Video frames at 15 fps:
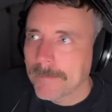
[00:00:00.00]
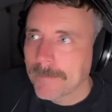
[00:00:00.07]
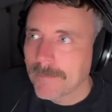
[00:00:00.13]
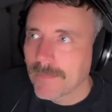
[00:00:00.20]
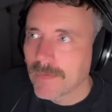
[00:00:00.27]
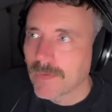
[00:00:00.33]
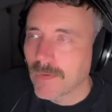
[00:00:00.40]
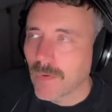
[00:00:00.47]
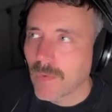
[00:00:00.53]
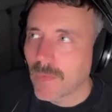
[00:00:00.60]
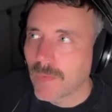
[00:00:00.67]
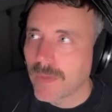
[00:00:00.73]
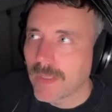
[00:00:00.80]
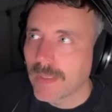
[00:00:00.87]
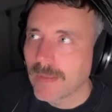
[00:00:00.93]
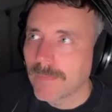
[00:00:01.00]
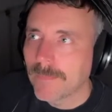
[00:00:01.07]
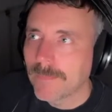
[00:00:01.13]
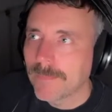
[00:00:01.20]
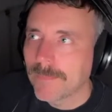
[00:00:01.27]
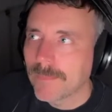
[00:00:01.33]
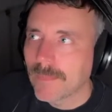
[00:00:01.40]
So we
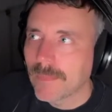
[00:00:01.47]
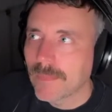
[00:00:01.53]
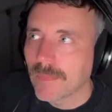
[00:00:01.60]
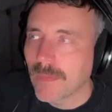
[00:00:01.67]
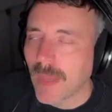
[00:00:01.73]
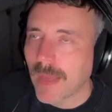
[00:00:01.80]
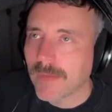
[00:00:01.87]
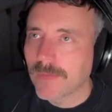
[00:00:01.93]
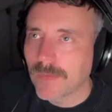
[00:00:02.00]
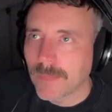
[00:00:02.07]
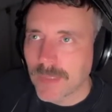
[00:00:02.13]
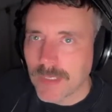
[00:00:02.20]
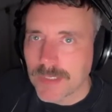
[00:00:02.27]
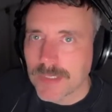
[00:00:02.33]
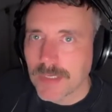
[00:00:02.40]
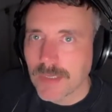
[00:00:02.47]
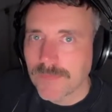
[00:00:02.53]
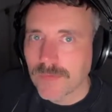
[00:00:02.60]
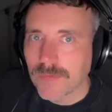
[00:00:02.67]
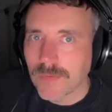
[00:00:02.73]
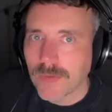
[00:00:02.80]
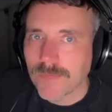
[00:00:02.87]
had some
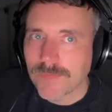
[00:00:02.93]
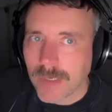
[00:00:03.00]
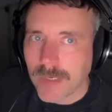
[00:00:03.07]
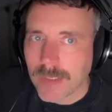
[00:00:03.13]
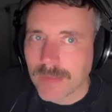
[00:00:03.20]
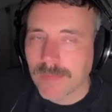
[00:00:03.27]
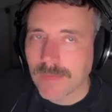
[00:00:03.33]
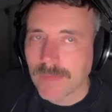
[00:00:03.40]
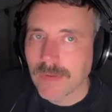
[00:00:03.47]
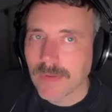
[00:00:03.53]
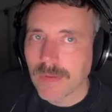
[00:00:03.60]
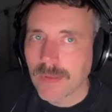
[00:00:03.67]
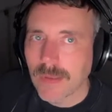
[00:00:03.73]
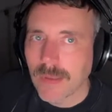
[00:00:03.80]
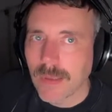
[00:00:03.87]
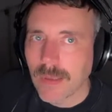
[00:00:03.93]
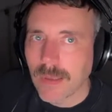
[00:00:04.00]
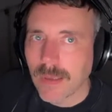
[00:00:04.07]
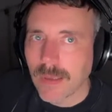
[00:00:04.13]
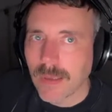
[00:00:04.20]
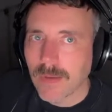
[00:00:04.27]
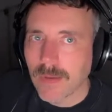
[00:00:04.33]
initiatives to invite
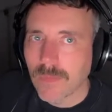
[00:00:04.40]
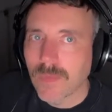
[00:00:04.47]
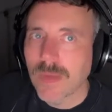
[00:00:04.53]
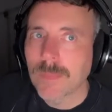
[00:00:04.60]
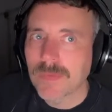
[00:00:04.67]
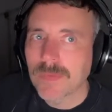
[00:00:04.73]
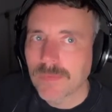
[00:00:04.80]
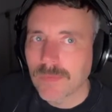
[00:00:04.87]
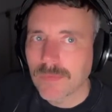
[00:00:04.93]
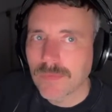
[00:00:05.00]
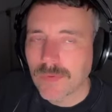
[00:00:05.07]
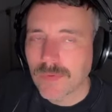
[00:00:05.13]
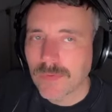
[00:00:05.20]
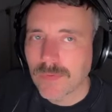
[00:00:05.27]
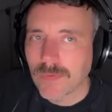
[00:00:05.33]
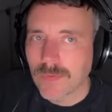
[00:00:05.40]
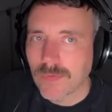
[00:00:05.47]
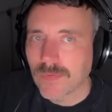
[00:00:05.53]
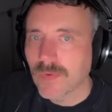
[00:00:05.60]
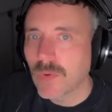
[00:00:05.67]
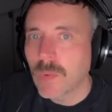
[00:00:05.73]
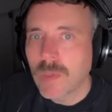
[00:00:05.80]
women to the
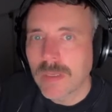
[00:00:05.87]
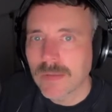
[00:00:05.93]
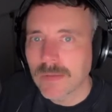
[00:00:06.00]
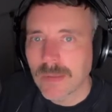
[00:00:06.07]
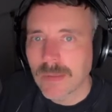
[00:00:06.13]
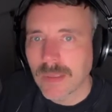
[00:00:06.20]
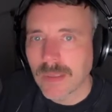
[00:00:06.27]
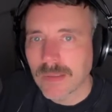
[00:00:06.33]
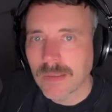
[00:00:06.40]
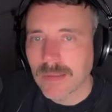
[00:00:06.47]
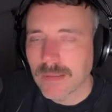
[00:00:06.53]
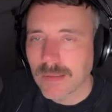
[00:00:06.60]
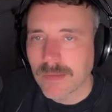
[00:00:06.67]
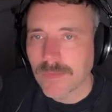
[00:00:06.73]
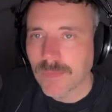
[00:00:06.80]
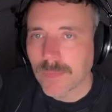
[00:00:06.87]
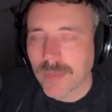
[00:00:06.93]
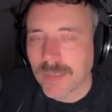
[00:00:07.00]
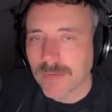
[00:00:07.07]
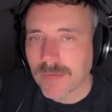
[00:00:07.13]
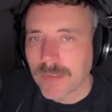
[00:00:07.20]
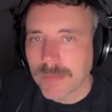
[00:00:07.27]
school and
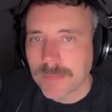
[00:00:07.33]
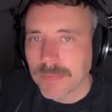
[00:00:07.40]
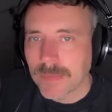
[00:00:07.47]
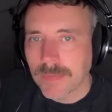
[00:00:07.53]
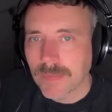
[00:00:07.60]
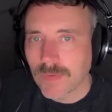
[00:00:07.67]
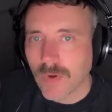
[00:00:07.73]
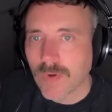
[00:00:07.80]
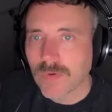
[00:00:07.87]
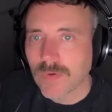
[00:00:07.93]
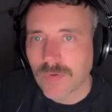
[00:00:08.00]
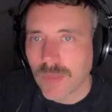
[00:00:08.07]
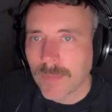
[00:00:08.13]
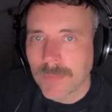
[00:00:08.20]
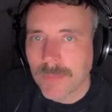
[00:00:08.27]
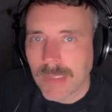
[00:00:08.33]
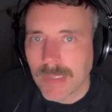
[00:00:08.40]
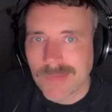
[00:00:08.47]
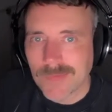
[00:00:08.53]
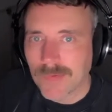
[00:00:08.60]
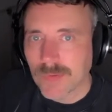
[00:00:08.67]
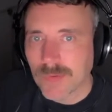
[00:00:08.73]
inspire them and talk to them and
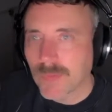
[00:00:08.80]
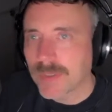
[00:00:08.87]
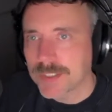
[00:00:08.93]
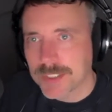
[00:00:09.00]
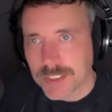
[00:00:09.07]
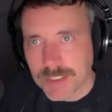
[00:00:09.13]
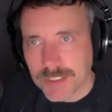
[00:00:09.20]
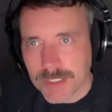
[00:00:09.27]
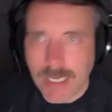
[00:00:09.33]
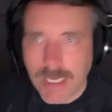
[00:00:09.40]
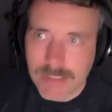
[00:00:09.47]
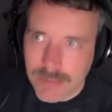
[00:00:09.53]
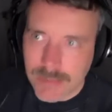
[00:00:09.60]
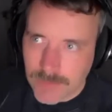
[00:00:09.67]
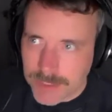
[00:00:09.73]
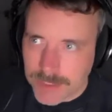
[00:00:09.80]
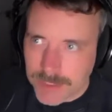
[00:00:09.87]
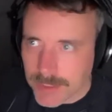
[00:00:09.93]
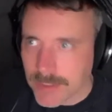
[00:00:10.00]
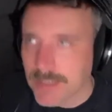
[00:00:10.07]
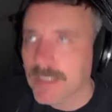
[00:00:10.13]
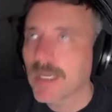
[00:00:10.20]
answer questions and ask
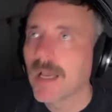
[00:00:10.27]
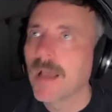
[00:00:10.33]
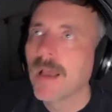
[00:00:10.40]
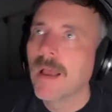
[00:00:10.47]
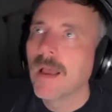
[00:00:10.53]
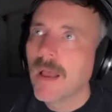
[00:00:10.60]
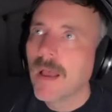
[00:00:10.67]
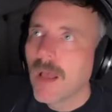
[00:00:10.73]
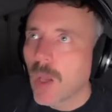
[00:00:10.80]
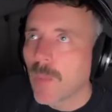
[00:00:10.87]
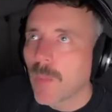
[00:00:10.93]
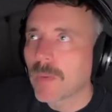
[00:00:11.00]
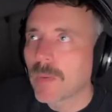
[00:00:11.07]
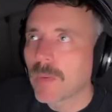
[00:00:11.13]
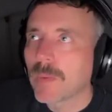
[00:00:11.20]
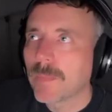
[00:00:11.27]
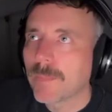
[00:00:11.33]
questions about